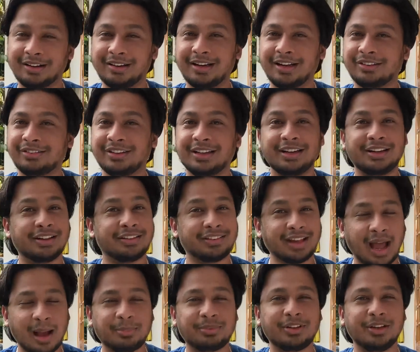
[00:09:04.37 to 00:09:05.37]
unless it is
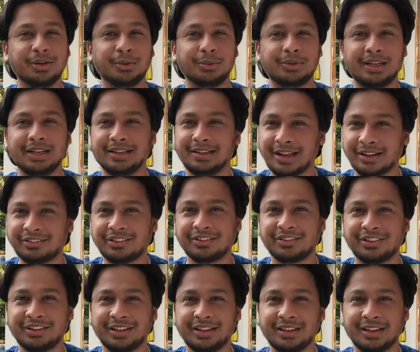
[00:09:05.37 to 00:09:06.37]
absolutely
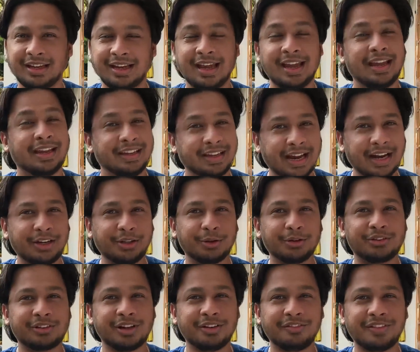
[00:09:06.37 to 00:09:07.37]
necessary. Get
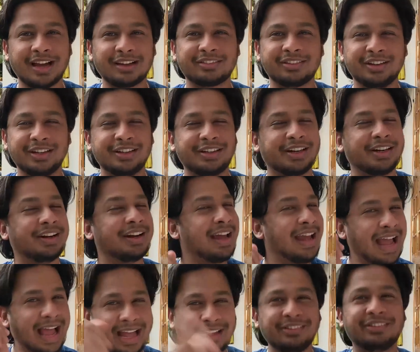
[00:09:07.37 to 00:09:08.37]
yourself vaccinated
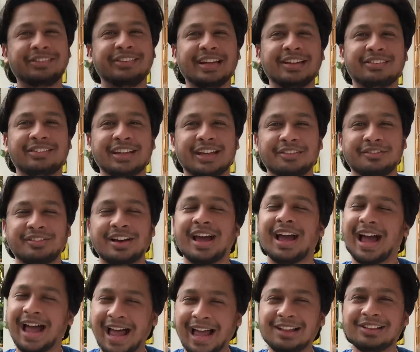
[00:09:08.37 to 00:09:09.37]
and stay safe.
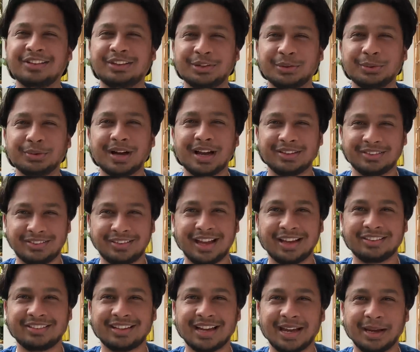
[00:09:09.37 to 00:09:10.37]
I'll see you guys
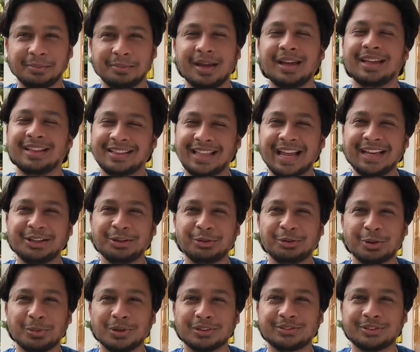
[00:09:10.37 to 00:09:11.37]
next time. Thank you
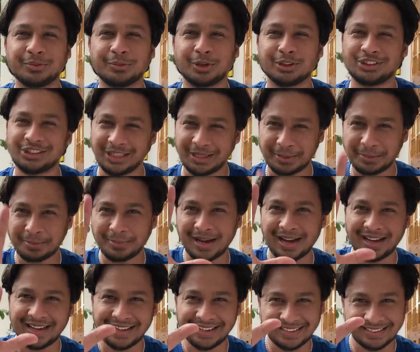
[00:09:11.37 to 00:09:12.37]
so much for watching.
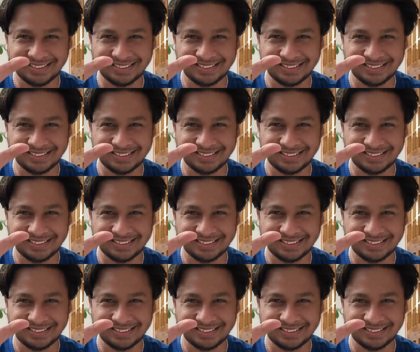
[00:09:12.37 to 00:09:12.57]
Bye.